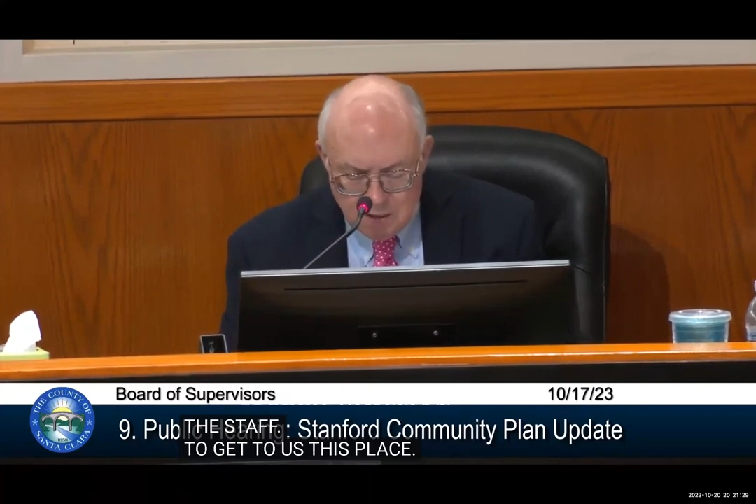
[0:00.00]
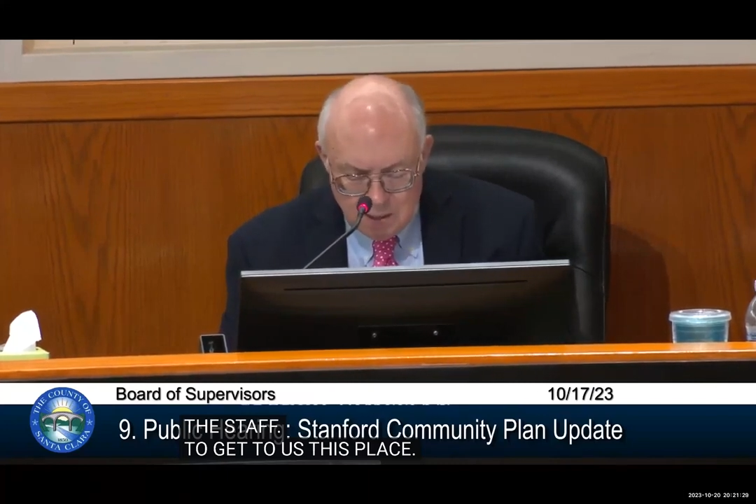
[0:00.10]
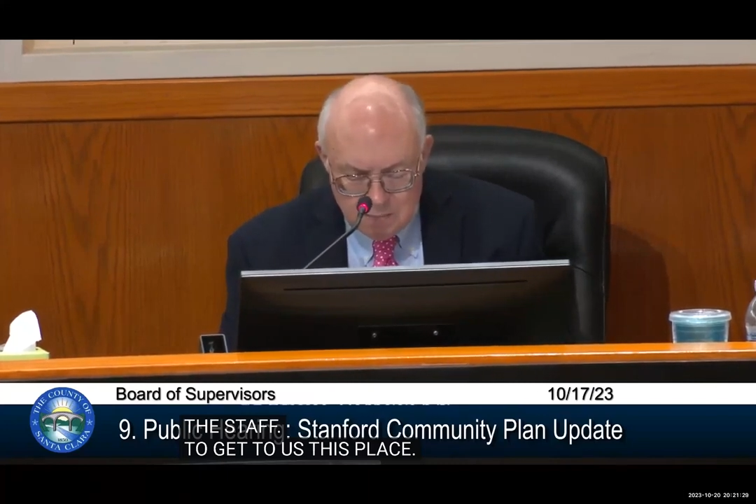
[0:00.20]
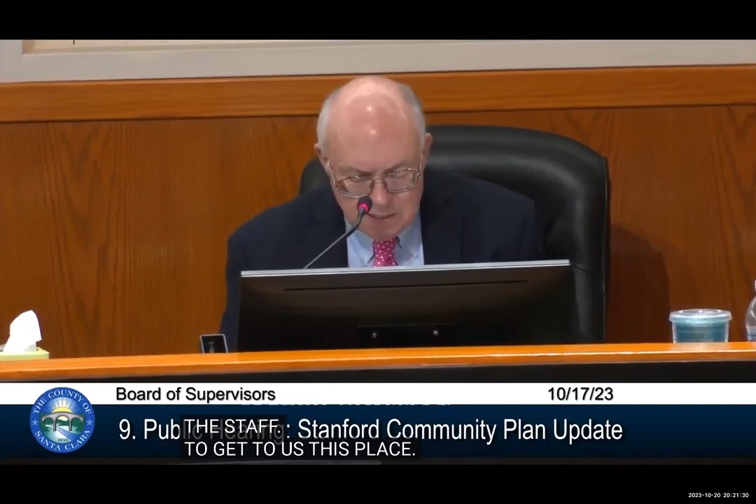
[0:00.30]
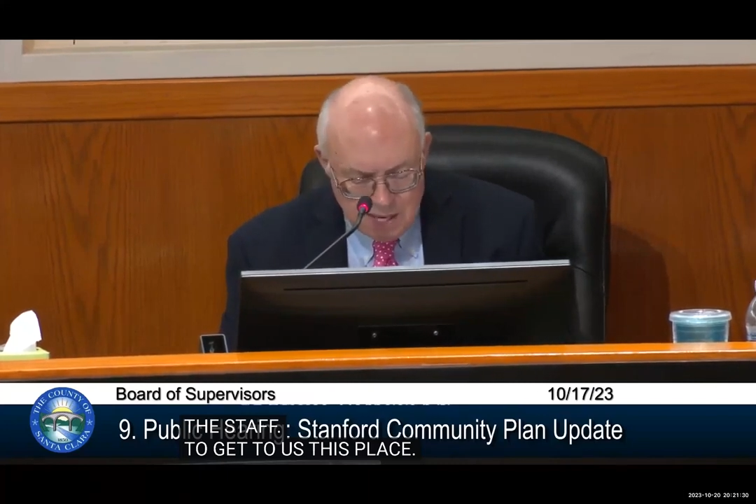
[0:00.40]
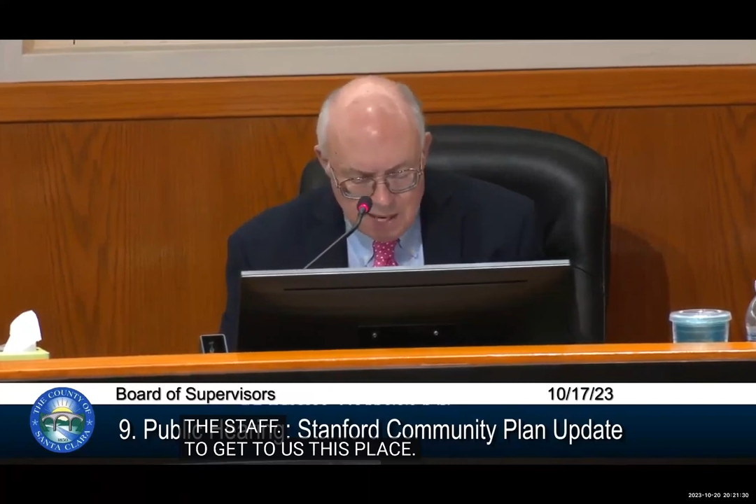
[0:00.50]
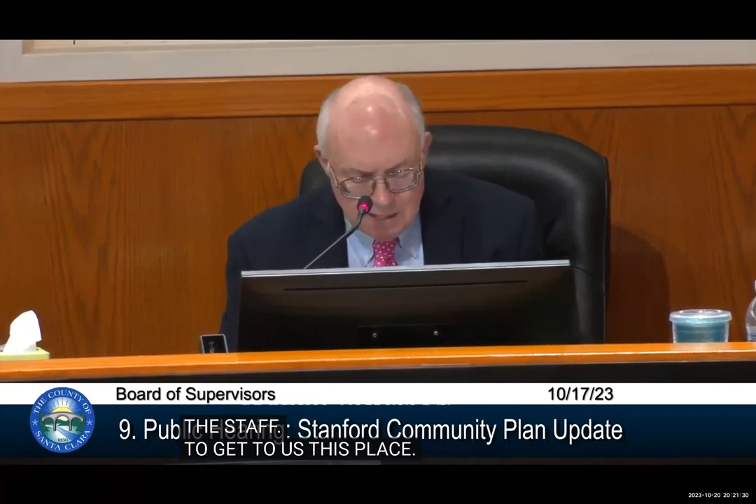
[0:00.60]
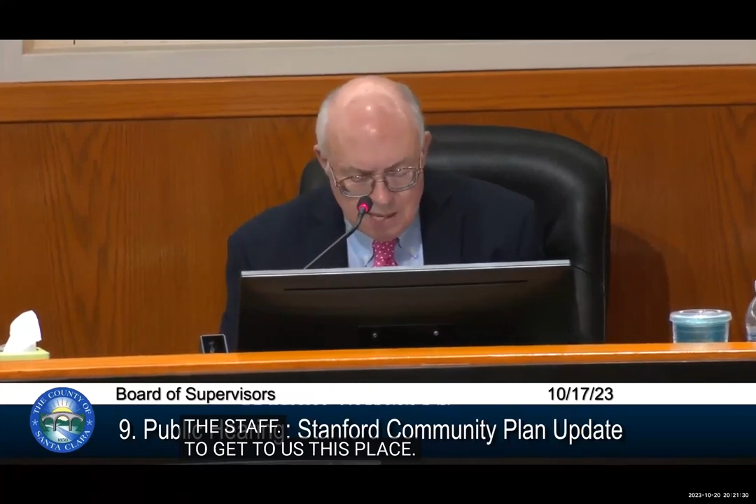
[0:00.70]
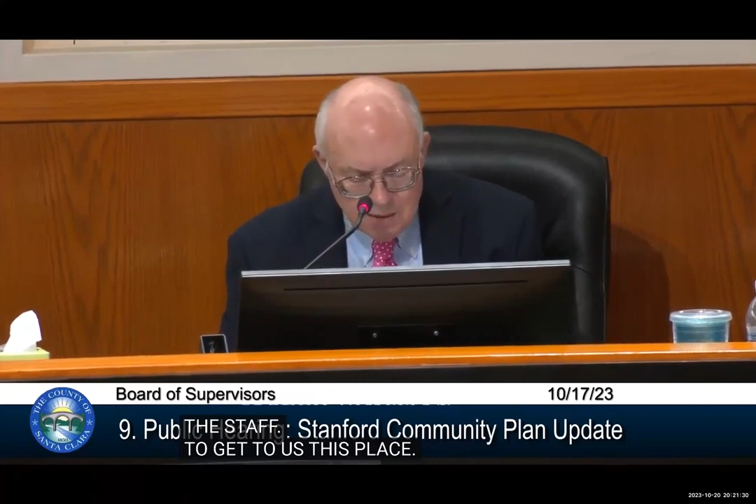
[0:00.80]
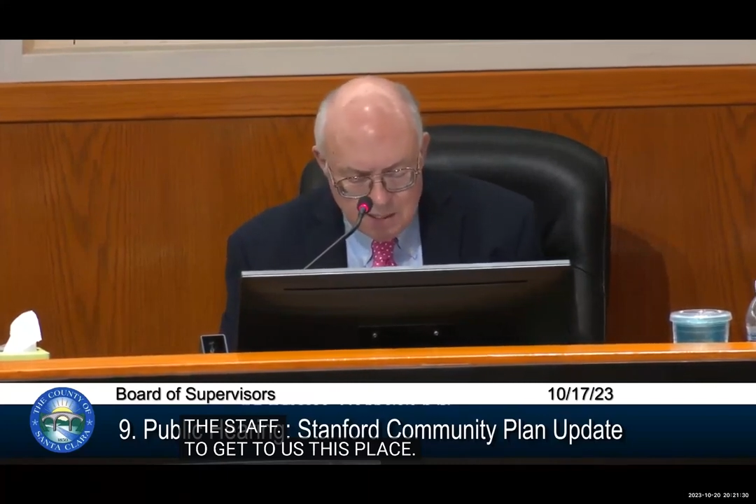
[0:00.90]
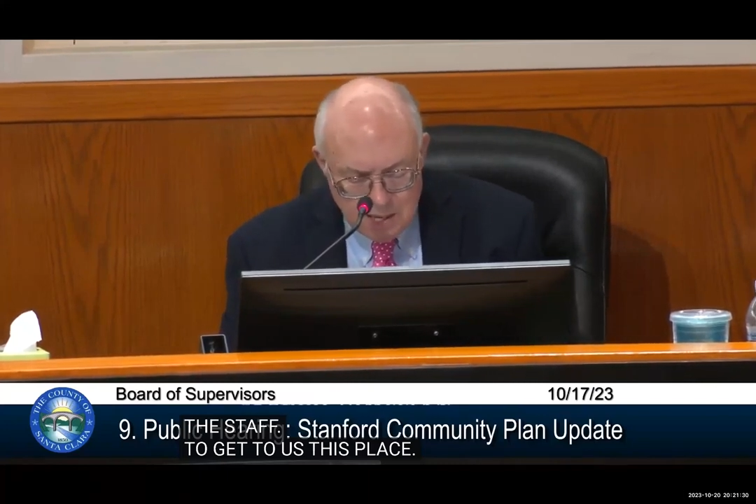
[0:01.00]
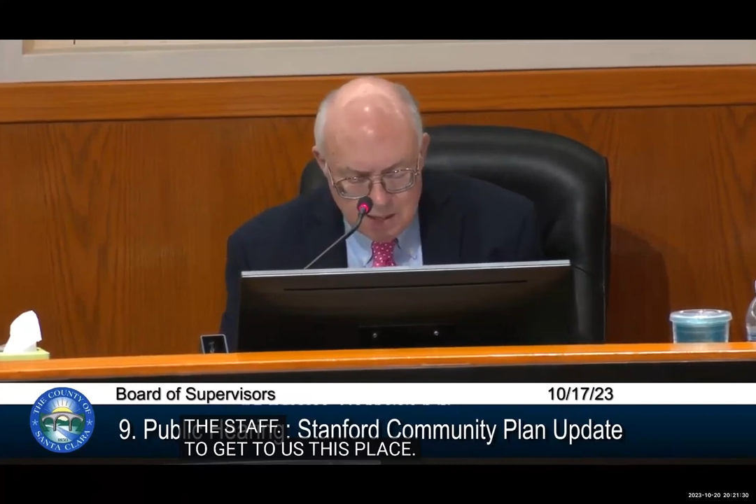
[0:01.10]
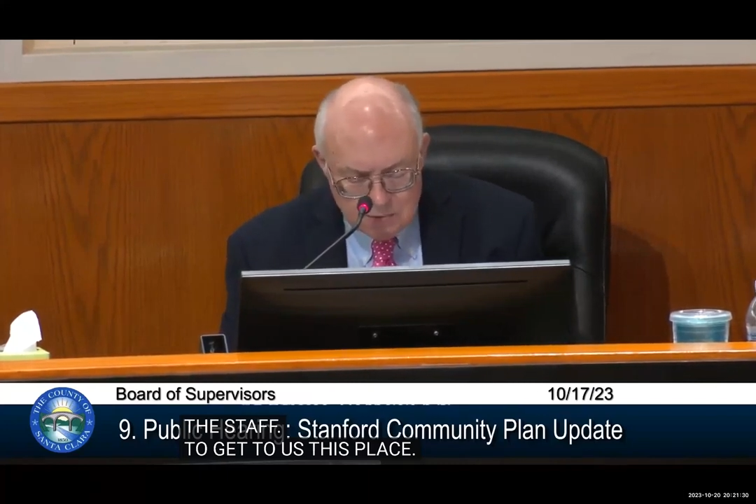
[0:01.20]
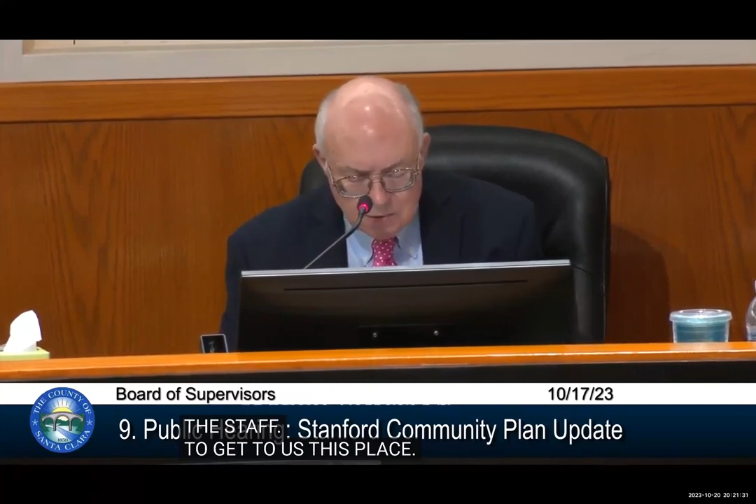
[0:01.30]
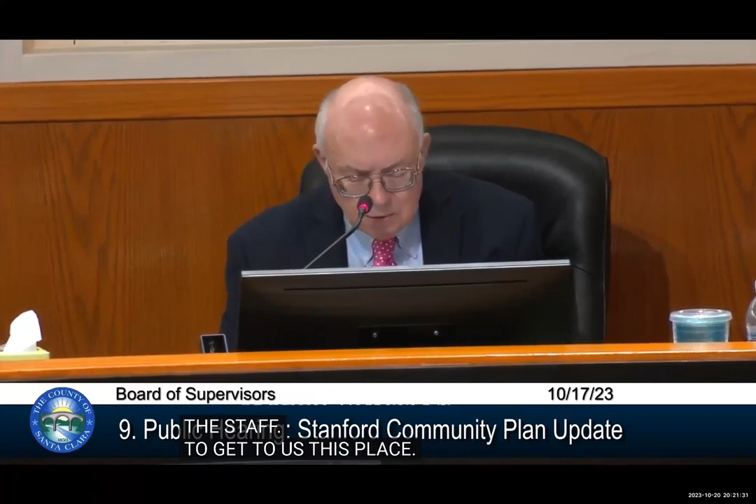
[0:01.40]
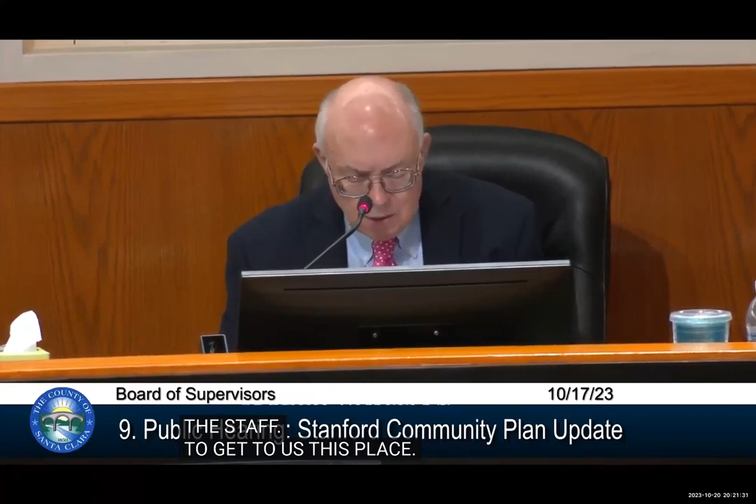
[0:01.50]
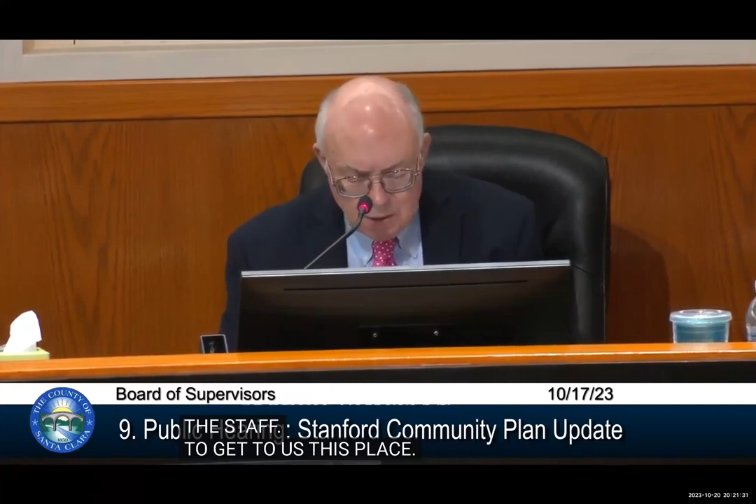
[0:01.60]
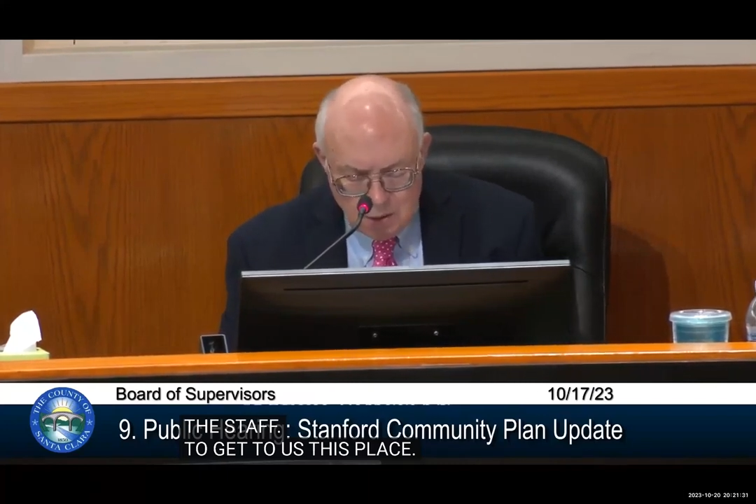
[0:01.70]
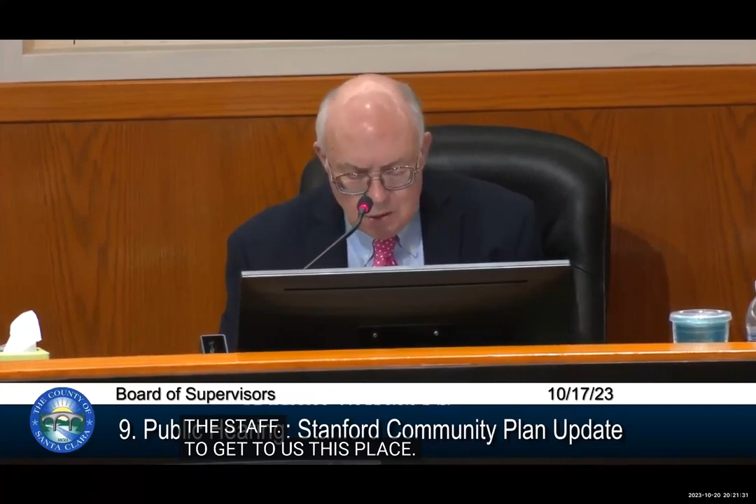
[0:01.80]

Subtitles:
Development and County Council